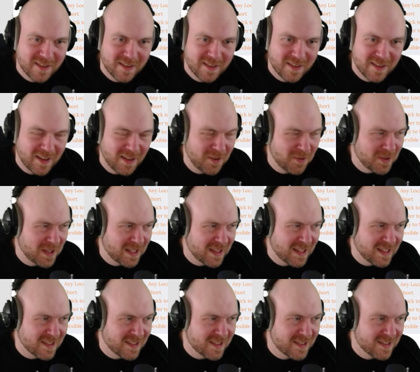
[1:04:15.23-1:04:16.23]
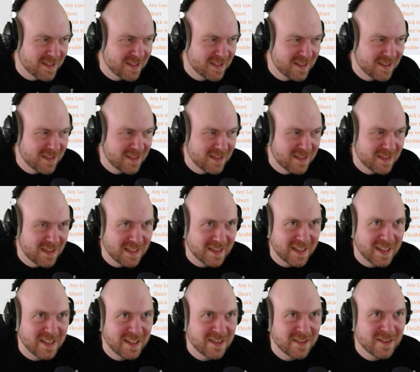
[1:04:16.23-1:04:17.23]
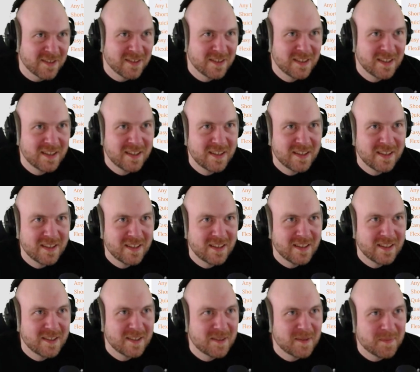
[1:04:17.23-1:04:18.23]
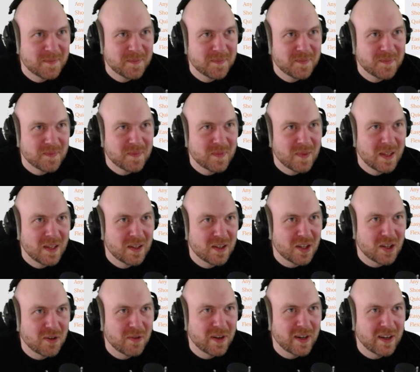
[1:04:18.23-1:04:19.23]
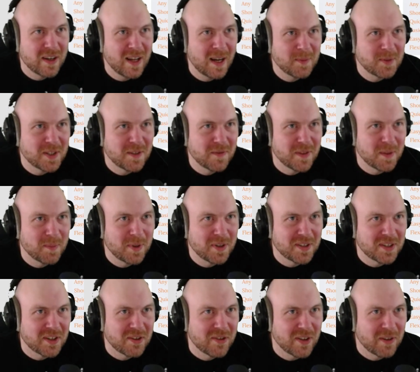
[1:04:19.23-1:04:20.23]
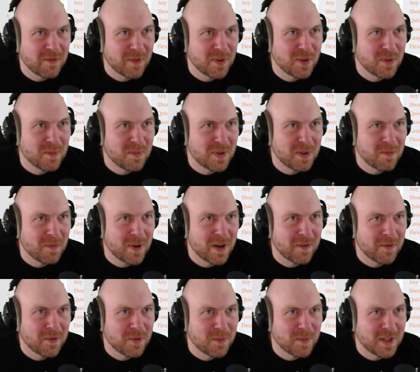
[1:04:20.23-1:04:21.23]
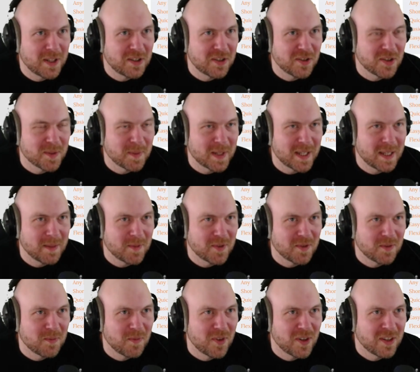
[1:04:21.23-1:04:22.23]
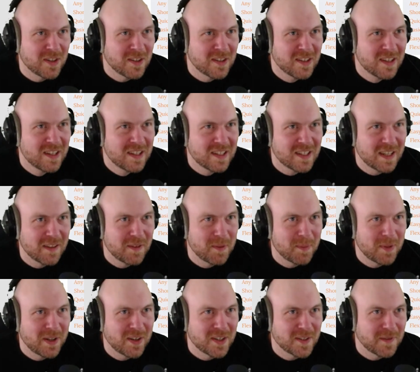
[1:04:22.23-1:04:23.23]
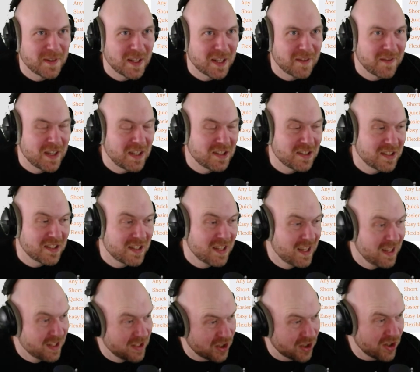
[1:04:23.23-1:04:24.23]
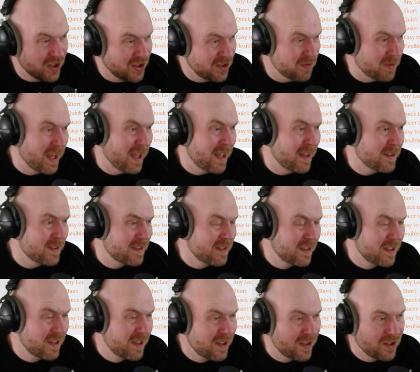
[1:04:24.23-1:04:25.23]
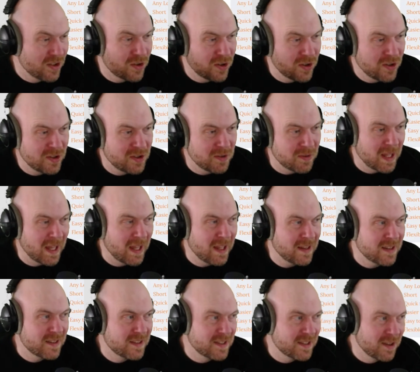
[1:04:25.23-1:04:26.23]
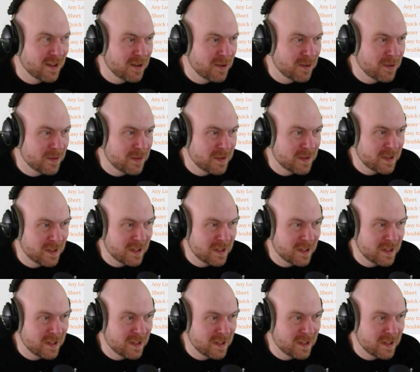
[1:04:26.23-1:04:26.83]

that's ideal. Could create an option for the players to go in a room, but whatever room they chose became room 1. Give the players a feeling of agency. You could do that. So